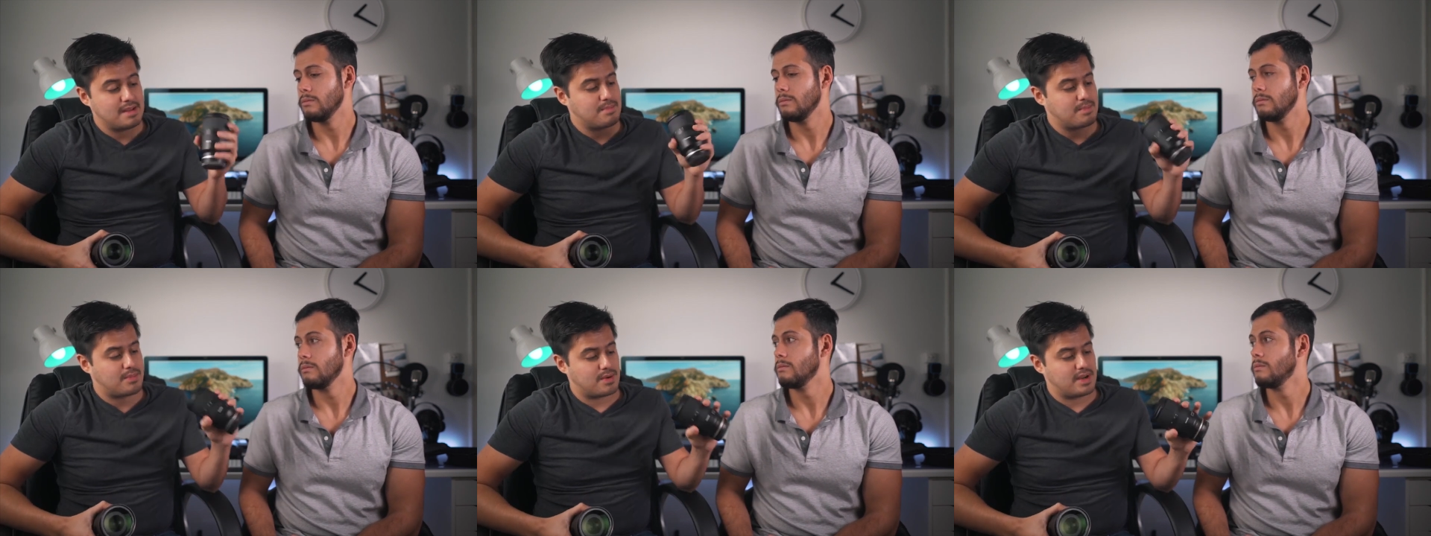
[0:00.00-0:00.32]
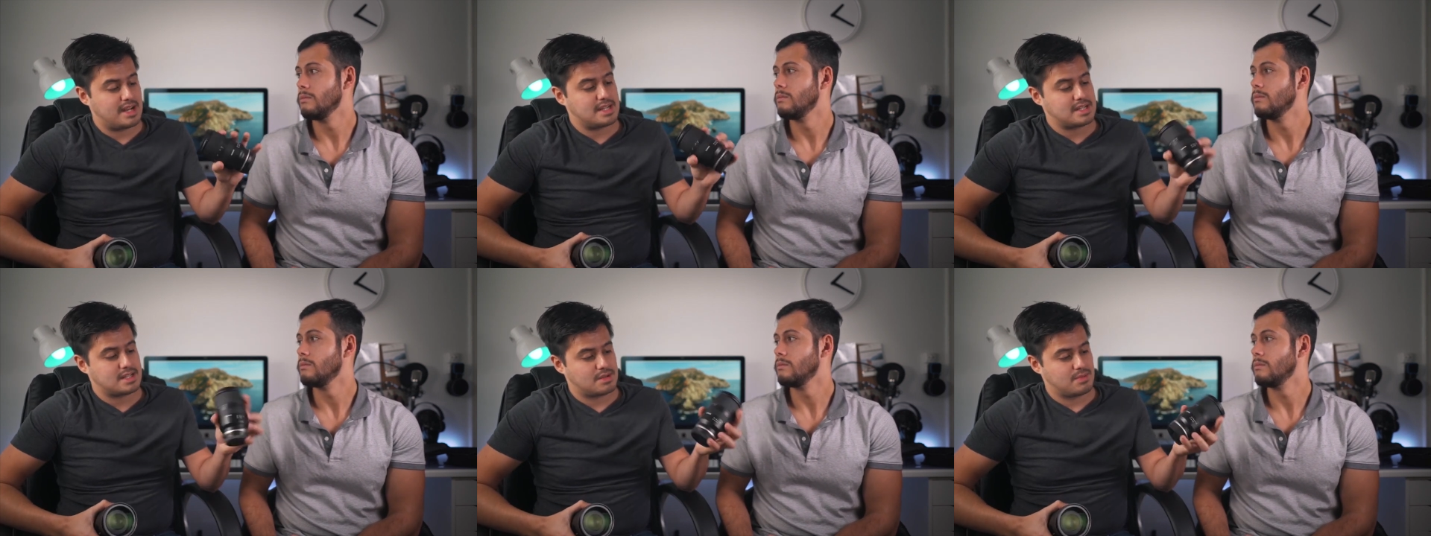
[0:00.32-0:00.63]

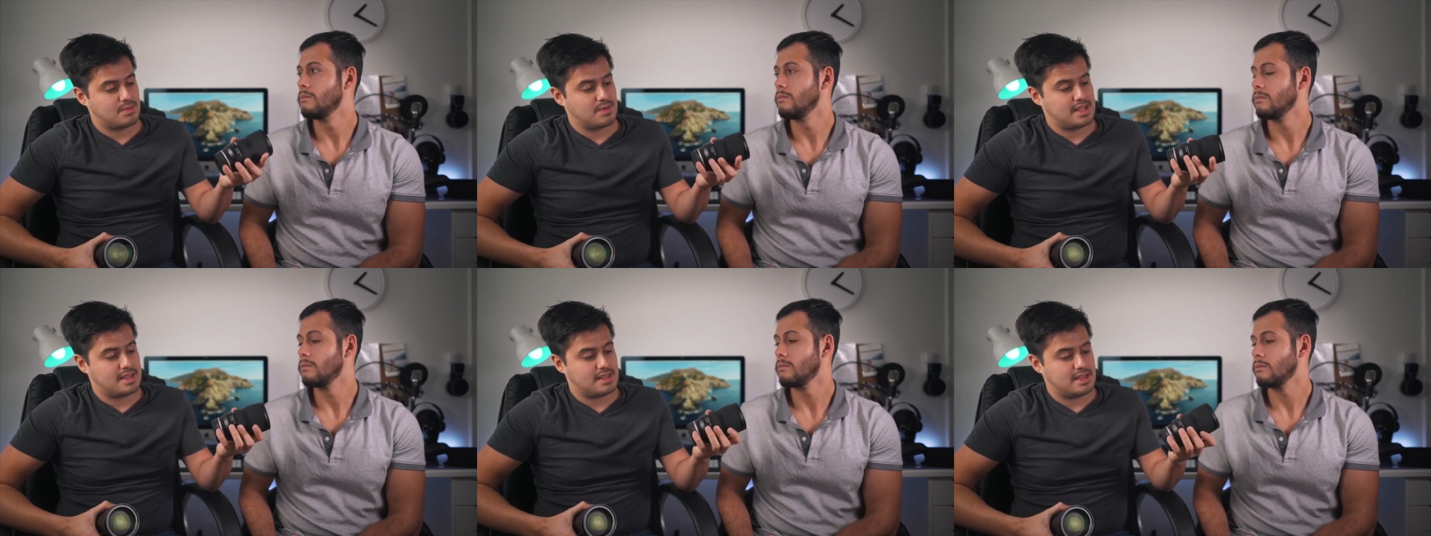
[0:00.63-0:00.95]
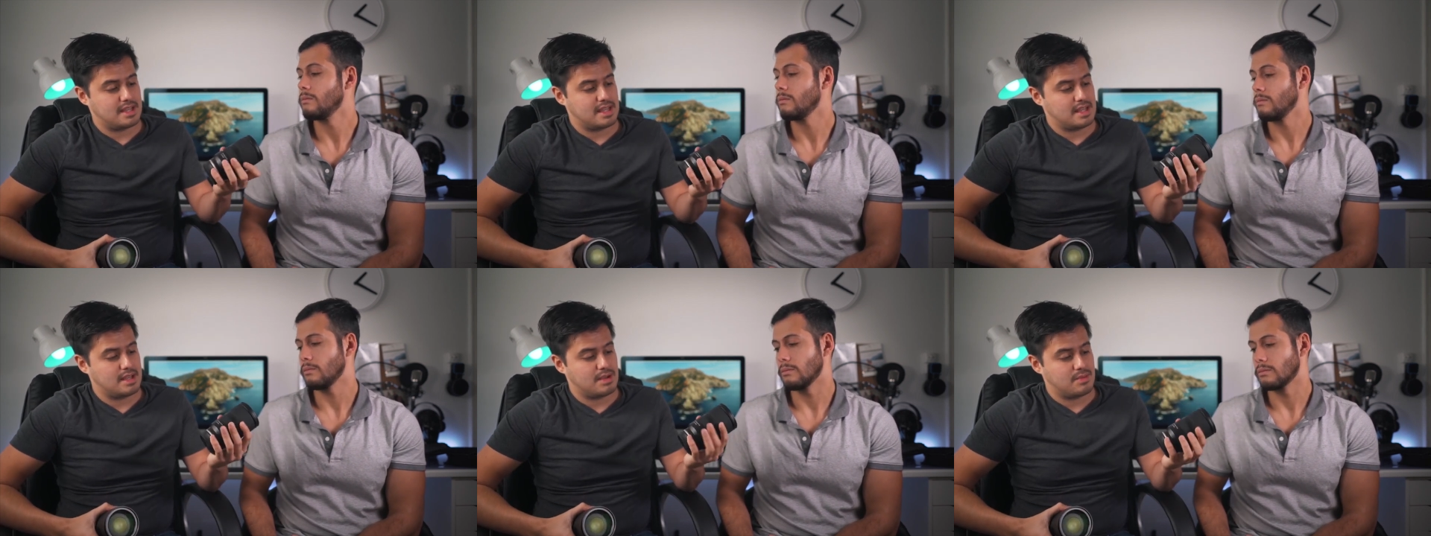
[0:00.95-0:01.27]
Speaker 1: impressed
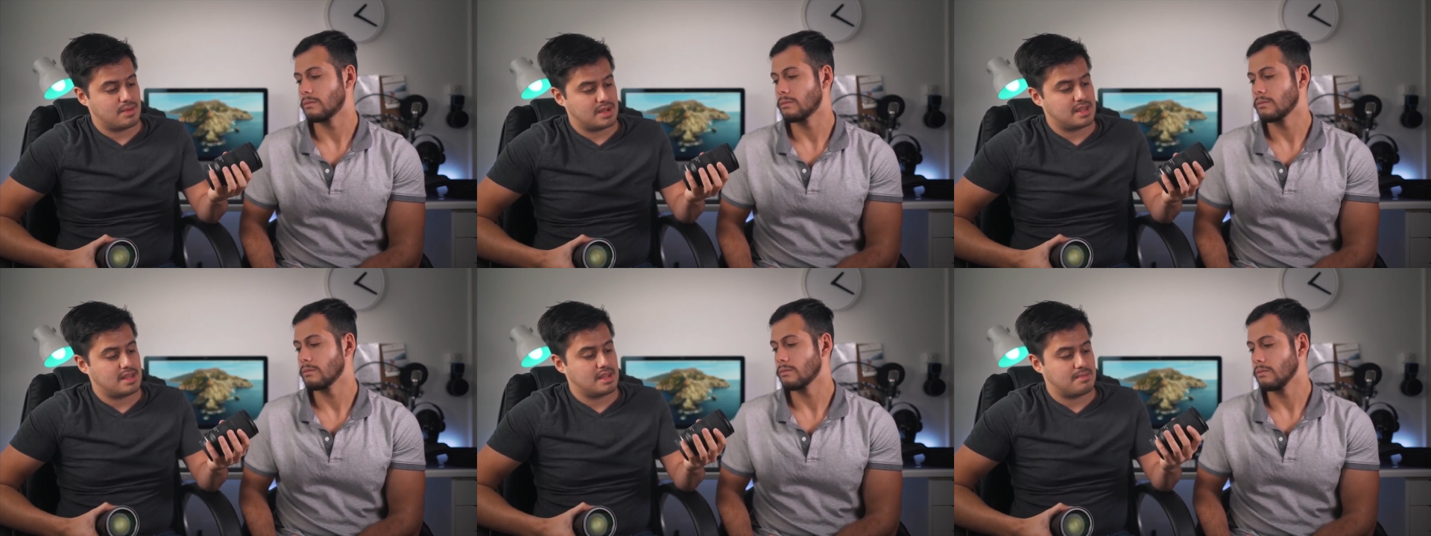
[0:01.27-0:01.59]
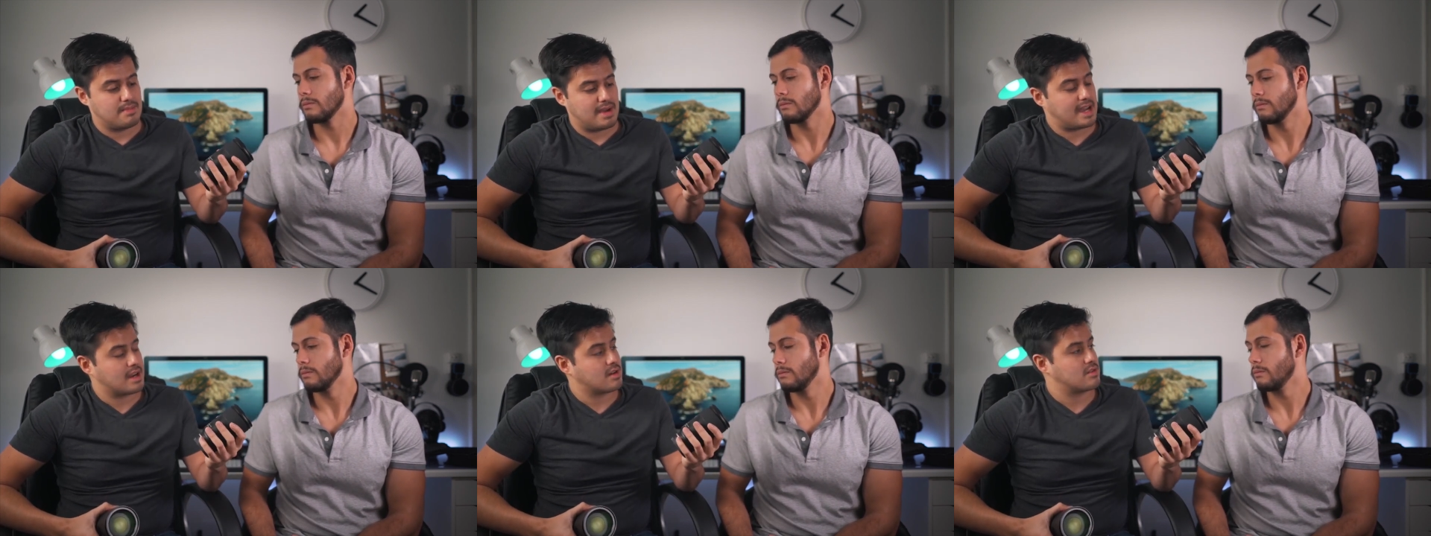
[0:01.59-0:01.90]
with the
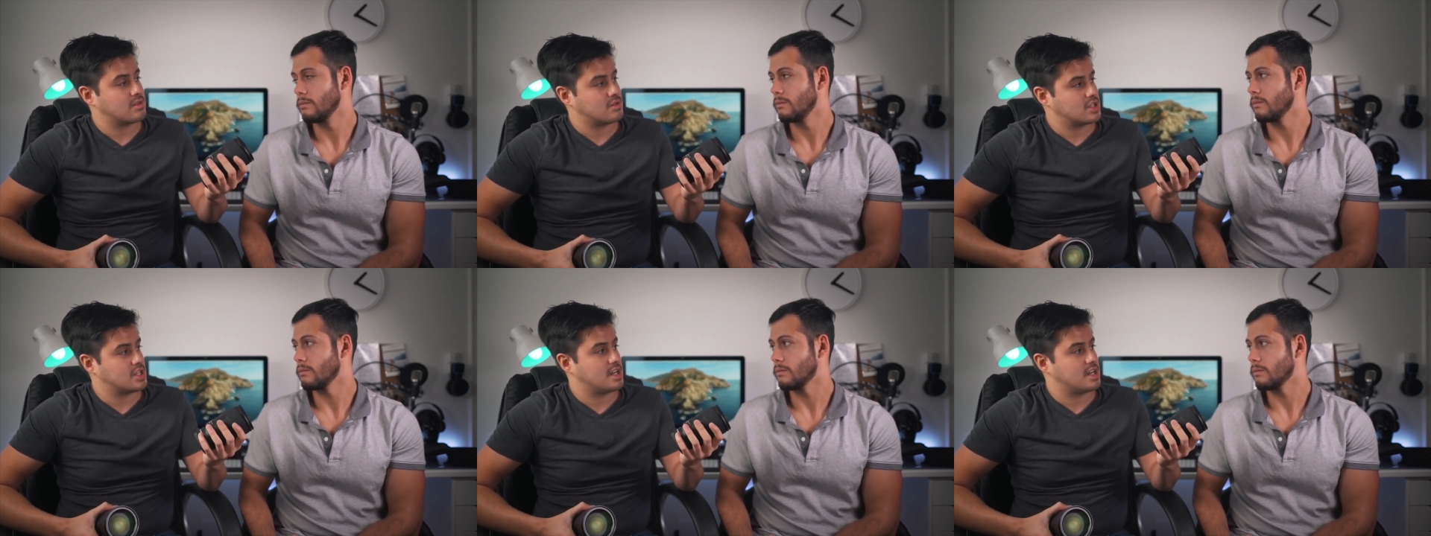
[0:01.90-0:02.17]
with the macro